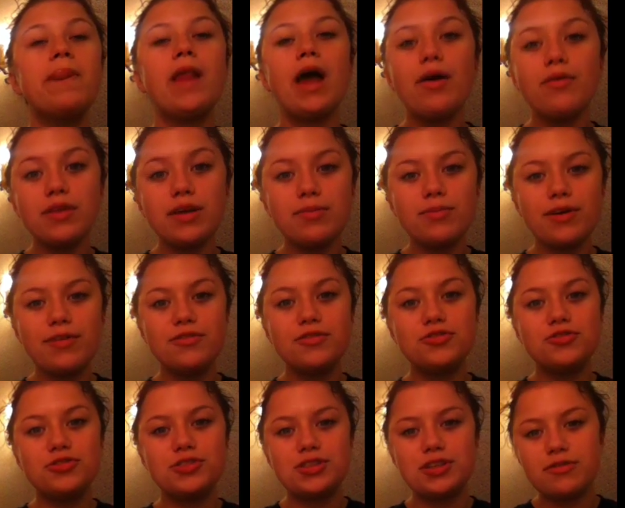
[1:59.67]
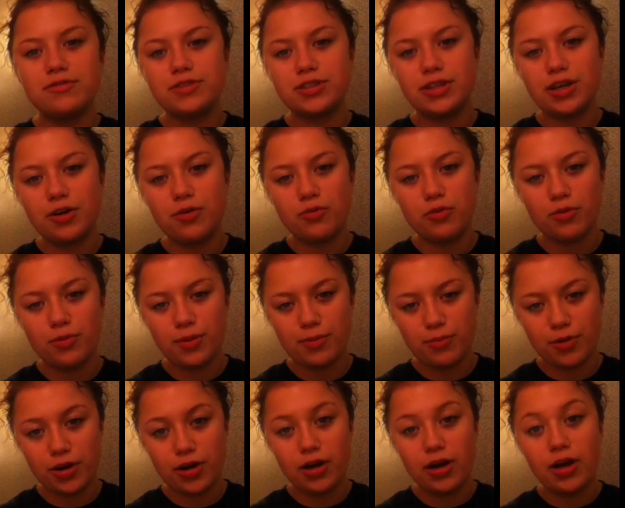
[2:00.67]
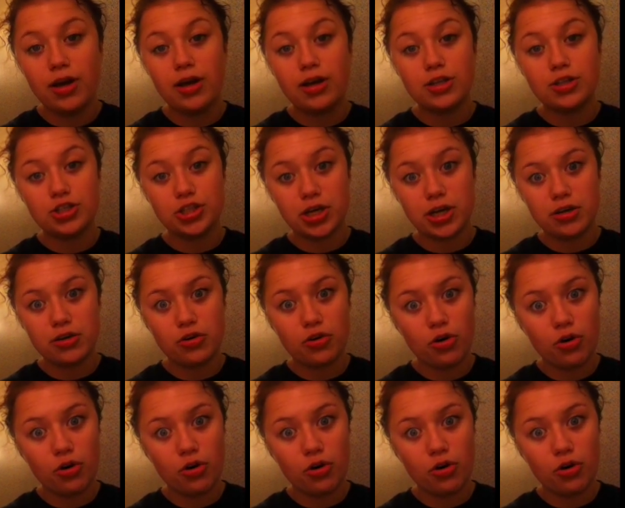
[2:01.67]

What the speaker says: I would like my future self to remember Jack